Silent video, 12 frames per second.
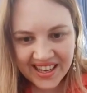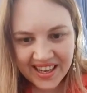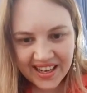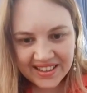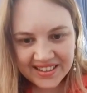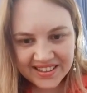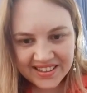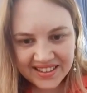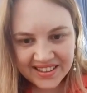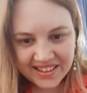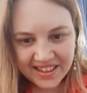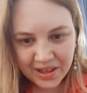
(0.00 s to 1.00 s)
And
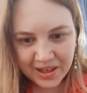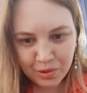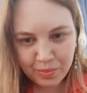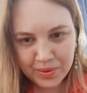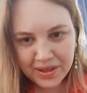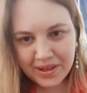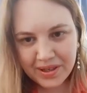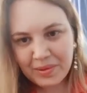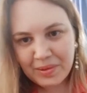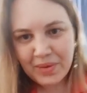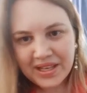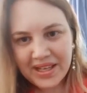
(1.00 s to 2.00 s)
hope
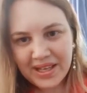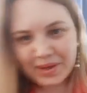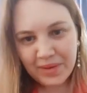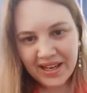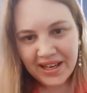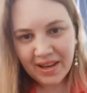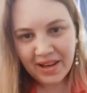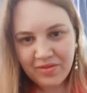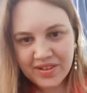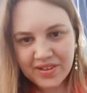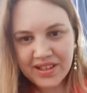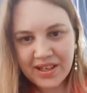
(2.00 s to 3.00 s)
we have
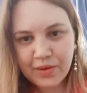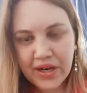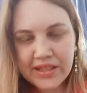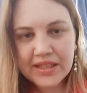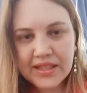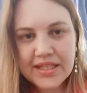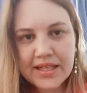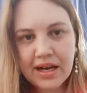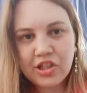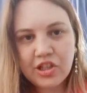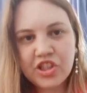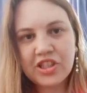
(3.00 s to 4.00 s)
a great
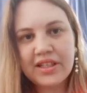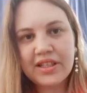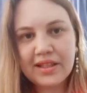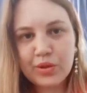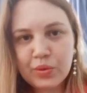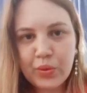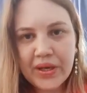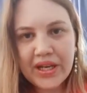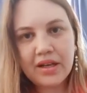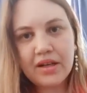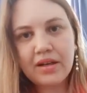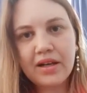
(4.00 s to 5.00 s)
discussion and
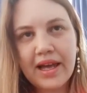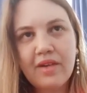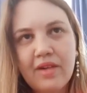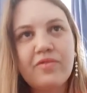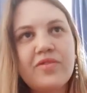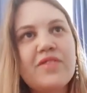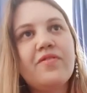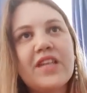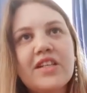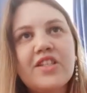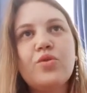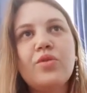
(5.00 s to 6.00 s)
we'll have
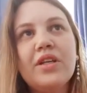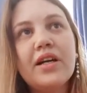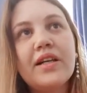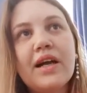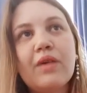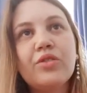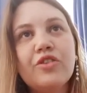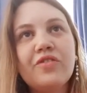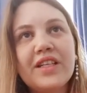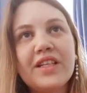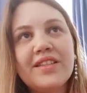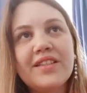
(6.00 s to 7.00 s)
things to learn out of
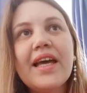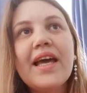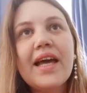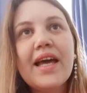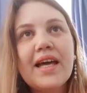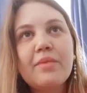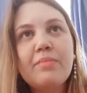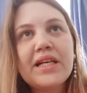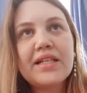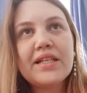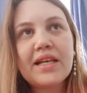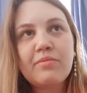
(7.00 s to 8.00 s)
it,
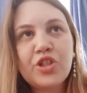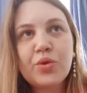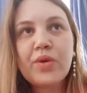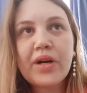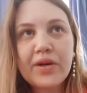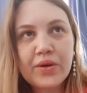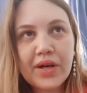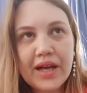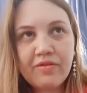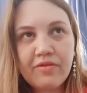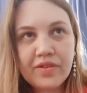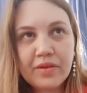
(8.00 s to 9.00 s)
because I'm sure you
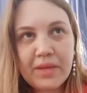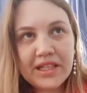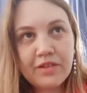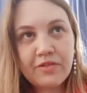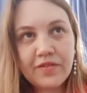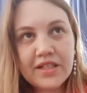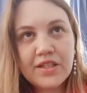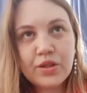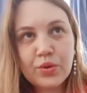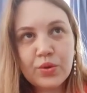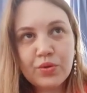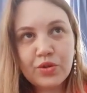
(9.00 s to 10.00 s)
have many things
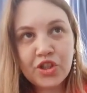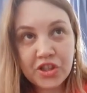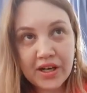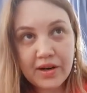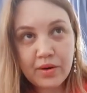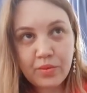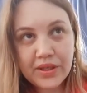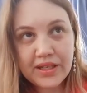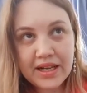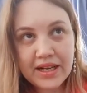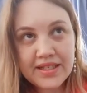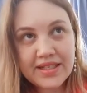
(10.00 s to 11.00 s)
to share with
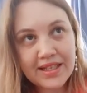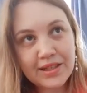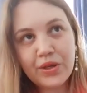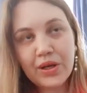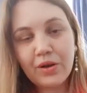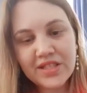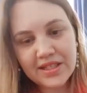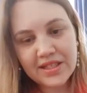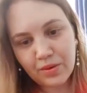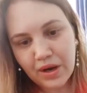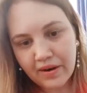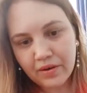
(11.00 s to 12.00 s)
us, and we
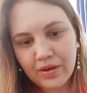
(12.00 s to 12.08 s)
also are